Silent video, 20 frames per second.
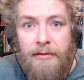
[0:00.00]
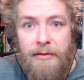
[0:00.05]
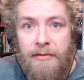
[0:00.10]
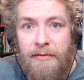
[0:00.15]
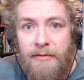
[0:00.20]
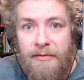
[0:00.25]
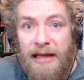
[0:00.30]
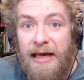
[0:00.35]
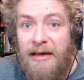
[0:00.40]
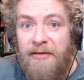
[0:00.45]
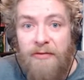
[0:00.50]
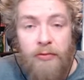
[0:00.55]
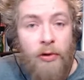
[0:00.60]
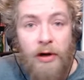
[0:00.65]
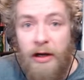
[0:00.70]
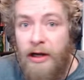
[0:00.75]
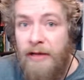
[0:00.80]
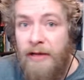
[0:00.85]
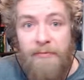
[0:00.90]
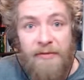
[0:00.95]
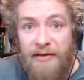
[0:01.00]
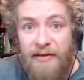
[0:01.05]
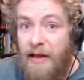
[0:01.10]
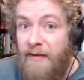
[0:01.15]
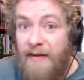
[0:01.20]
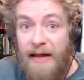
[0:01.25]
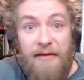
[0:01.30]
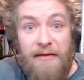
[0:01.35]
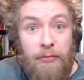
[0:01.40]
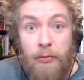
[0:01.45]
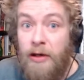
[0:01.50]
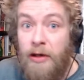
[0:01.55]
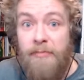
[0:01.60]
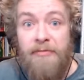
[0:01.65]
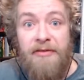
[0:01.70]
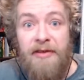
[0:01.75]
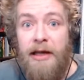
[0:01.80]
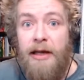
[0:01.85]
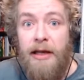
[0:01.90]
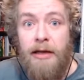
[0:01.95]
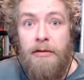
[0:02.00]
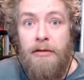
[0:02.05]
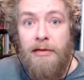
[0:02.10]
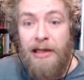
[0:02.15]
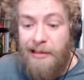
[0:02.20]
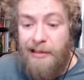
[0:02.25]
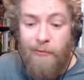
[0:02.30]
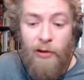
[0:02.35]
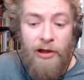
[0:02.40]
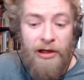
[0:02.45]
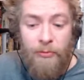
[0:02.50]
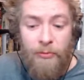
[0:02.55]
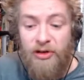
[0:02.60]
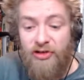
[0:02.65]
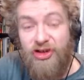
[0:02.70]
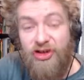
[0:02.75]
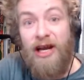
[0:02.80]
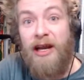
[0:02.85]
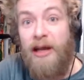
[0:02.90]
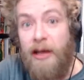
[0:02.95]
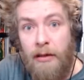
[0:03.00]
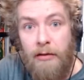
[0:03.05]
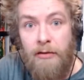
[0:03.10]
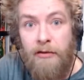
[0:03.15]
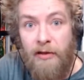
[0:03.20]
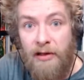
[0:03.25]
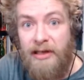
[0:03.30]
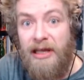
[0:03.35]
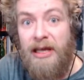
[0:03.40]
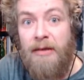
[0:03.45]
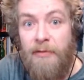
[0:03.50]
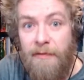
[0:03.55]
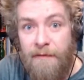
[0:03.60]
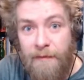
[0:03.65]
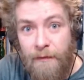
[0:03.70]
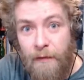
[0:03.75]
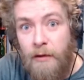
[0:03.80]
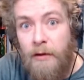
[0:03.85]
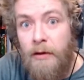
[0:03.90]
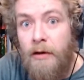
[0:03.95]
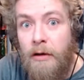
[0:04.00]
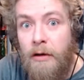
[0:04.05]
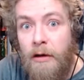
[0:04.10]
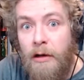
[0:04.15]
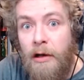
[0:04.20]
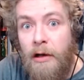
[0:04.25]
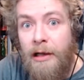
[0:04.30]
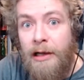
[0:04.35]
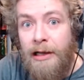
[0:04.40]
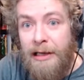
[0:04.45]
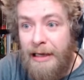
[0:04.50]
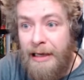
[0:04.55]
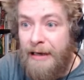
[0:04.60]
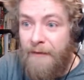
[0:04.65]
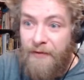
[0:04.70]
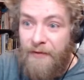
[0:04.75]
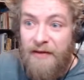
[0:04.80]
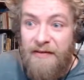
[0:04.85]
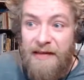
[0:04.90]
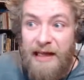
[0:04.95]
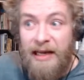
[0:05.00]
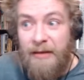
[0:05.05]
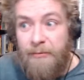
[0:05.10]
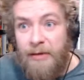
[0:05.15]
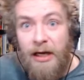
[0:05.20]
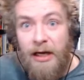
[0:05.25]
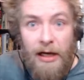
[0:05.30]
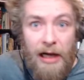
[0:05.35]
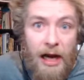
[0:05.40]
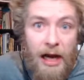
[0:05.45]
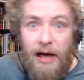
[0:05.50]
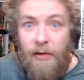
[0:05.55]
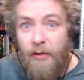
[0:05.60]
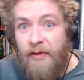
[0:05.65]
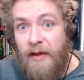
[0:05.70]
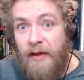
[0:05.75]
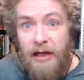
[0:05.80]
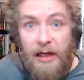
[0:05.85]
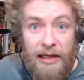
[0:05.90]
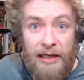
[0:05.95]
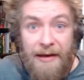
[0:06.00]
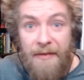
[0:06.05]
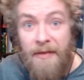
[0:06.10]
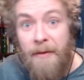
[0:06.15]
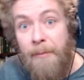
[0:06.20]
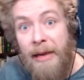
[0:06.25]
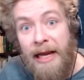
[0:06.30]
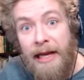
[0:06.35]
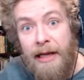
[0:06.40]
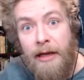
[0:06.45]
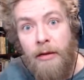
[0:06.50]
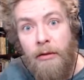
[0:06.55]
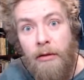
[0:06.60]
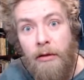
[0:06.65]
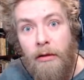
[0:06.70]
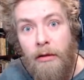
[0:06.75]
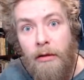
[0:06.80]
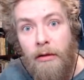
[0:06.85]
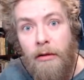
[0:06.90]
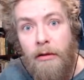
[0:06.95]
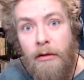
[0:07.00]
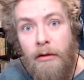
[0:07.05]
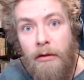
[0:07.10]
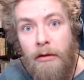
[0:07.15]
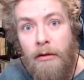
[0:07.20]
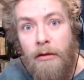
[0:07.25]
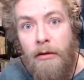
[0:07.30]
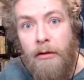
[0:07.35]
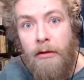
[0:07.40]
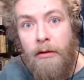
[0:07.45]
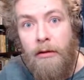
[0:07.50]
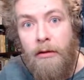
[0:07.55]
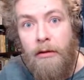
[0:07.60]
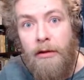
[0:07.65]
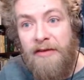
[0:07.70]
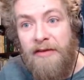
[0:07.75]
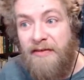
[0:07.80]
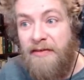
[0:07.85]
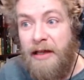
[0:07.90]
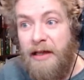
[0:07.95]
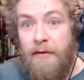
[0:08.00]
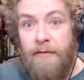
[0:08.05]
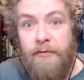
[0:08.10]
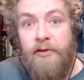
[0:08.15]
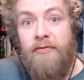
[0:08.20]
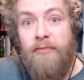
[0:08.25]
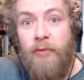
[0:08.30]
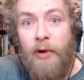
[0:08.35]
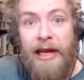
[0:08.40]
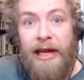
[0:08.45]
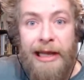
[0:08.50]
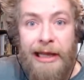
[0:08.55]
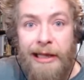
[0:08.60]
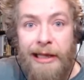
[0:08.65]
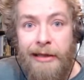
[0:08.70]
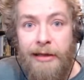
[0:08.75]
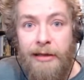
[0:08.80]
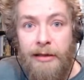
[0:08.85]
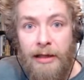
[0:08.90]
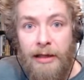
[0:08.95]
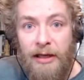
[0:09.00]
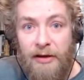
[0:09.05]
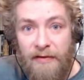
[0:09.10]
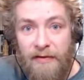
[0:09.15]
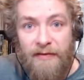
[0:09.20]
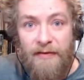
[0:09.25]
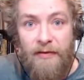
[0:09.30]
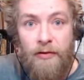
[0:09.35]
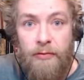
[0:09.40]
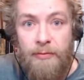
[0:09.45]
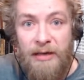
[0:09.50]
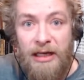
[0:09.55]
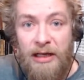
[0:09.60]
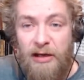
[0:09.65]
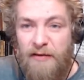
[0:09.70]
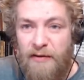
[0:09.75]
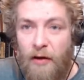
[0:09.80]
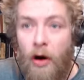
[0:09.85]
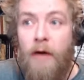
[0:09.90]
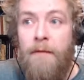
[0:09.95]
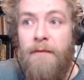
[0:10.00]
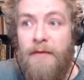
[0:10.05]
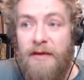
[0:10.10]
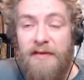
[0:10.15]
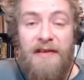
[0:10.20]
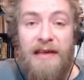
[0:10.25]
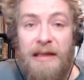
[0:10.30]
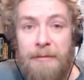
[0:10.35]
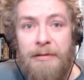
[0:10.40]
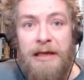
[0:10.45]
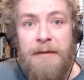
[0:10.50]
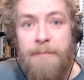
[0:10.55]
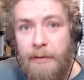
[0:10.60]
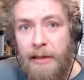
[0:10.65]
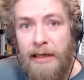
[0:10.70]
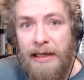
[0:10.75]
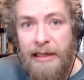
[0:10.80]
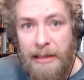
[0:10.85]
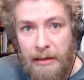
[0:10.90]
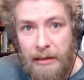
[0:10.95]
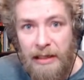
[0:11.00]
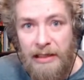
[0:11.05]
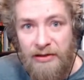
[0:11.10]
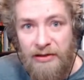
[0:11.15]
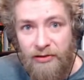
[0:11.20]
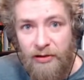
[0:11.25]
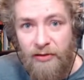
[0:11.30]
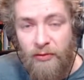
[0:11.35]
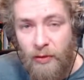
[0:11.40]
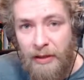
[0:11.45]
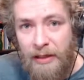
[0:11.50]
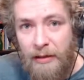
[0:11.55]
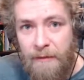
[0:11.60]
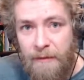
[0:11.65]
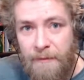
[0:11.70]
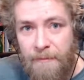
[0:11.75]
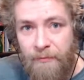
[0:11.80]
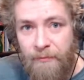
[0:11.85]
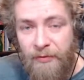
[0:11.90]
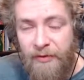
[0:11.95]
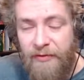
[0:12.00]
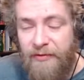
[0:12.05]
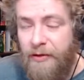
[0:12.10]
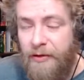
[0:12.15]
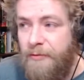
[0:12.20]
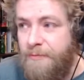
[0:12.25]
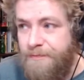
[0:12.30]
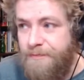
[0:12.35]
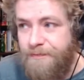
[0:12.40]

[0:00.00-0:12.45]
that's what I'm saying. Like, why don't we check the day before if there's going to be a guy with a gun in the bank? Instead of just running in and assuming, because obviously people eat lunch at 12. So,